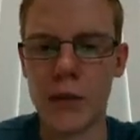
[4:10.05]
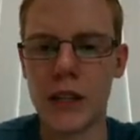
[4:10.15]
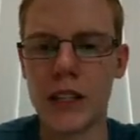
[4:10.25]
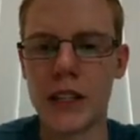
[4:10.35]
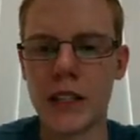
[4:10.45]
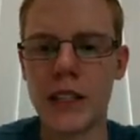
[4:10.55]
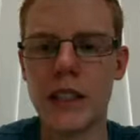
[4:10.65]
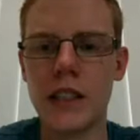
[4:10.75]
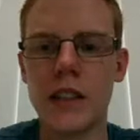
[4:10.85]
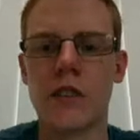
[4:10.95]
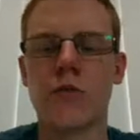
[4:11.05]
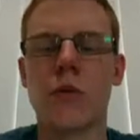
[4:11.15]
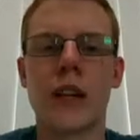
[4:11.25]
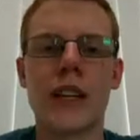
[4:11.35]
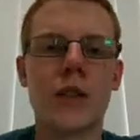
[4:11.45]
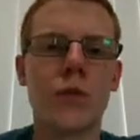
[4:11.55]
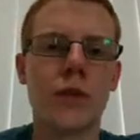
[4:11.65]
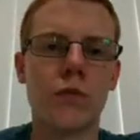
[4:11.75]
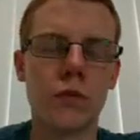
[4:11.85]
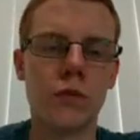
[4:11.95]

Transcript: B, C and replace it with a rule